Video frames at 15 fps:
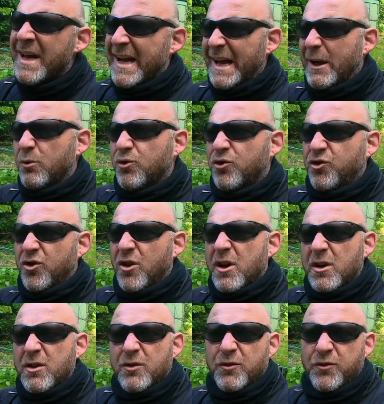
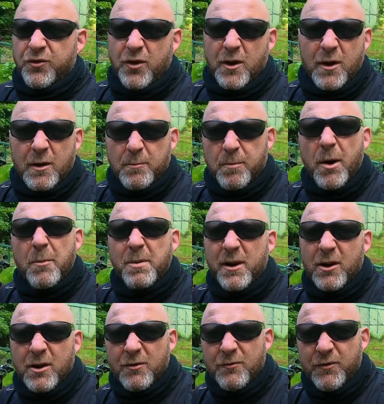outside of
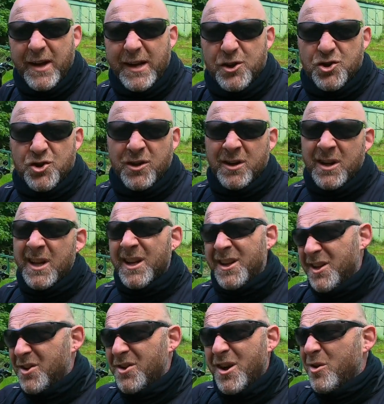popular convention,
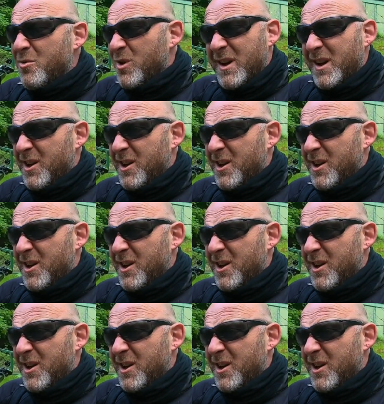you know,